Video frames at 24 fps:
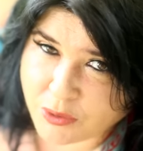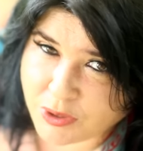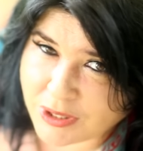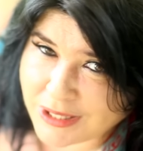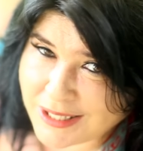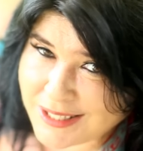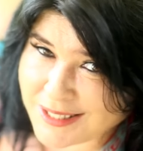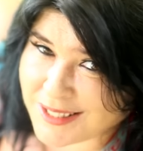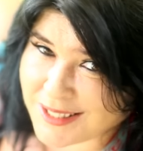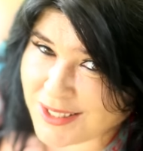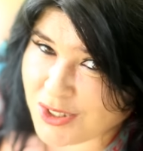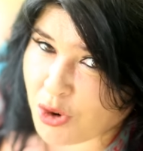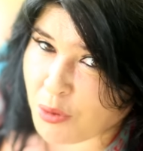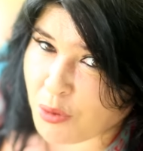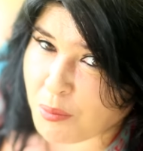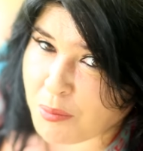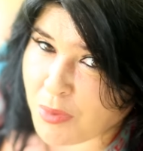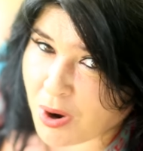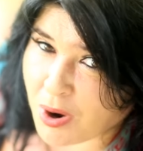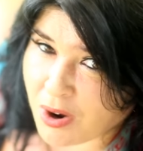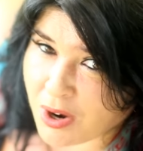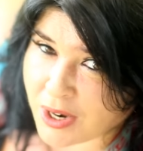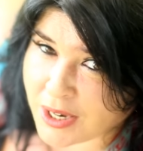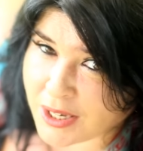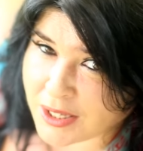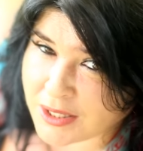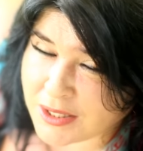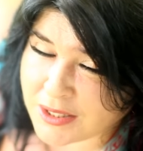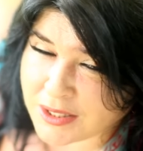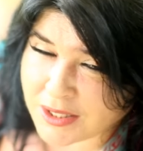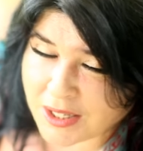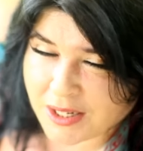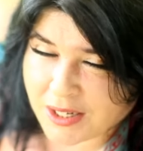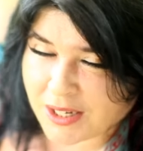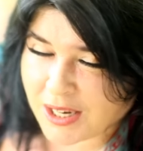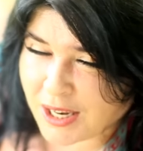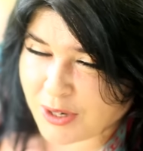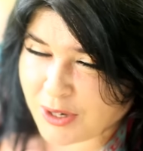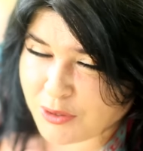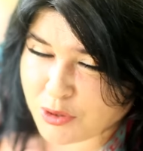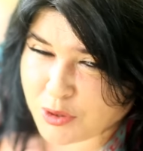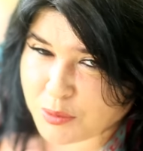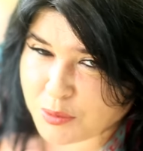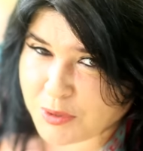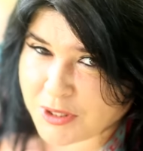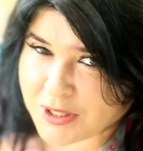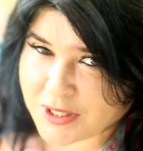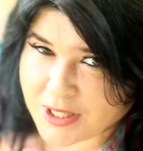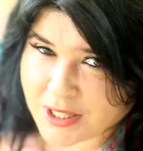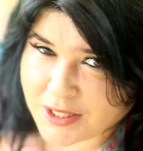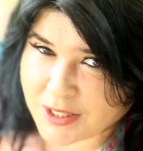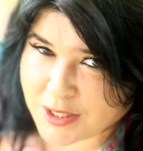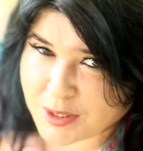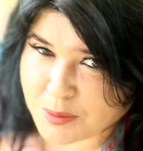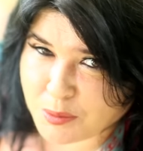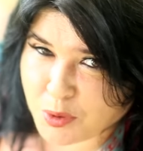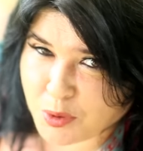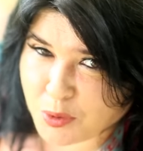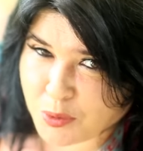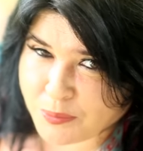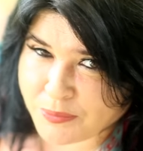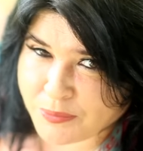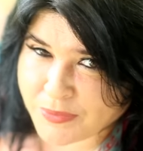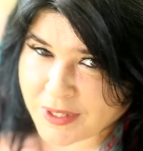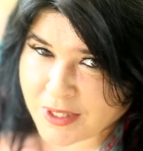at least in your mind, allow you to be sensible,